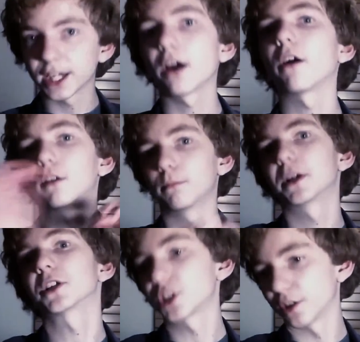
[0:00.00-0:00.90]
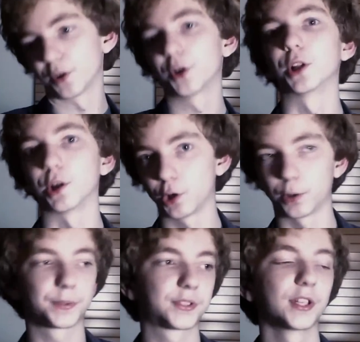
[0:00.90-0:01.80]
out a bunch of hula
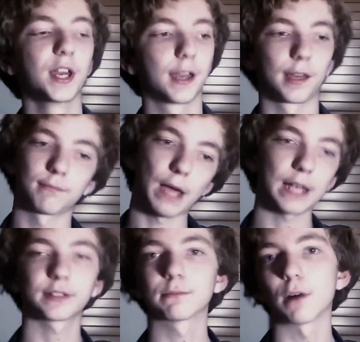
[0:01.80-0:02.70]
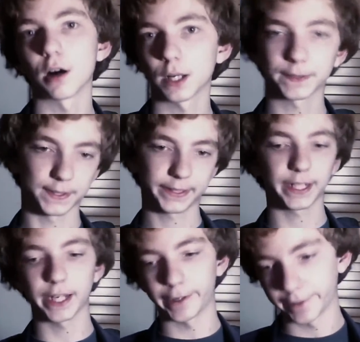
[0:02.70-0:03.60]
hoops and basketballs and say,
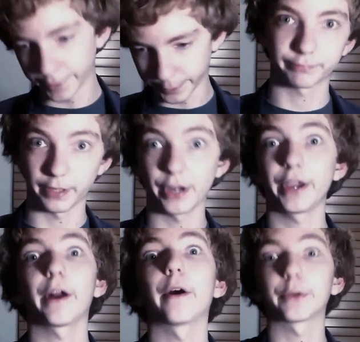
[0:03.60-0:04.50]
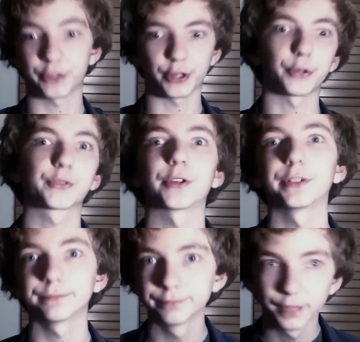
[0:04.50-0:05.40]
here you go, here you go, children.